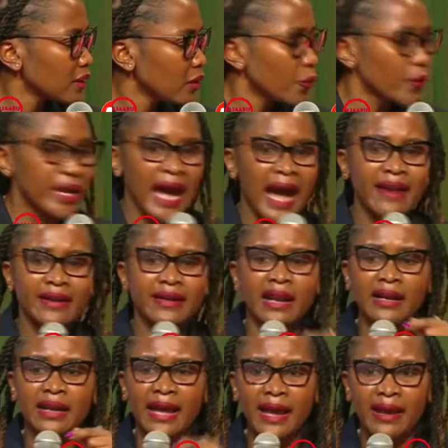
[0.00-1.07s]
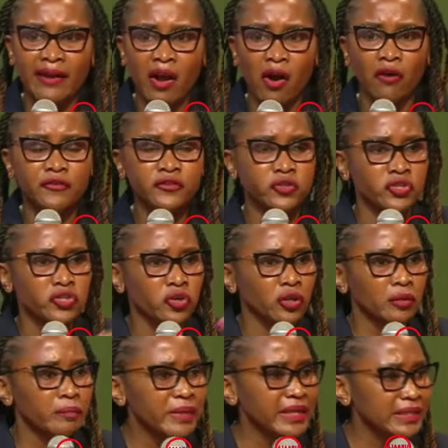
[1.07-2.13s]
We are in an era of social
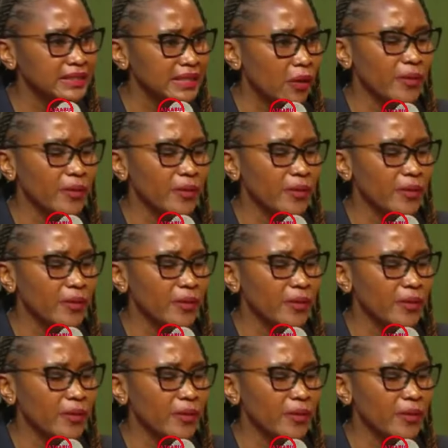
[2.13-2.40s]
media.